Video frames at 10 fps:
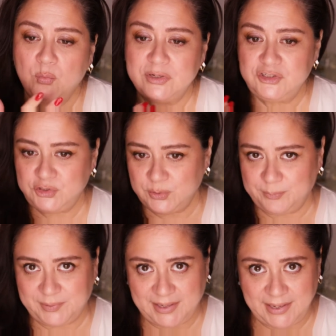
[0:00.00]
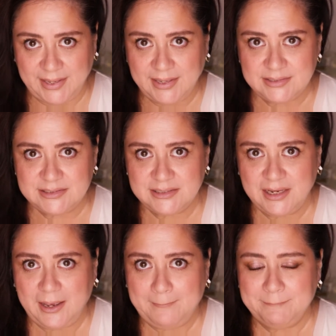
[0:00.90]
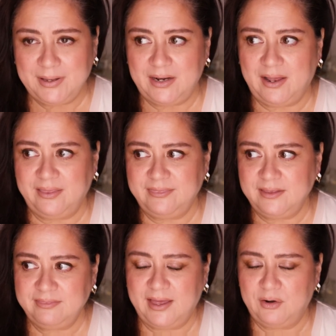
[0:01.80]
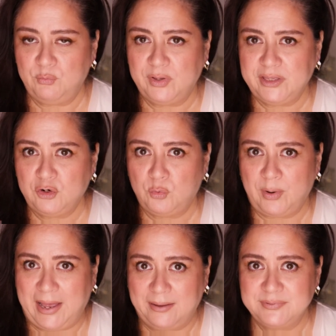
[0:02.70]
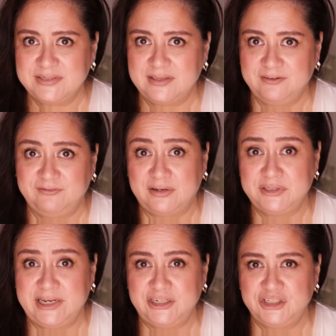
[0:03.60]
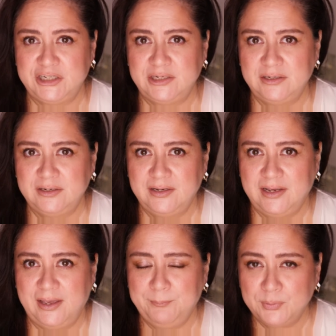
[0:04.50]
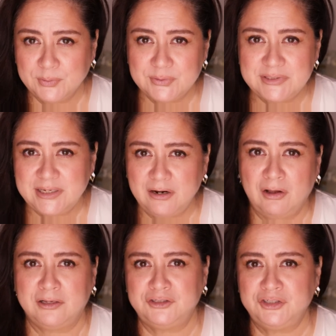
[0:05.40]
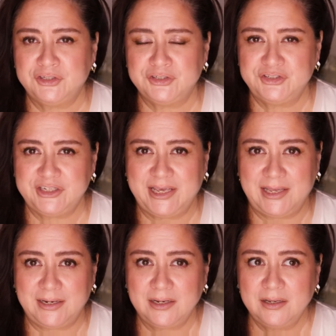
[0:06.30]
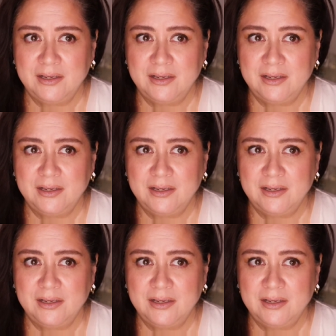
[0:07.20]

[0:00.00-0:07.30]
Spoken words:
once you apply it, but I think that really grabs the foundation and pulls it onto your skin.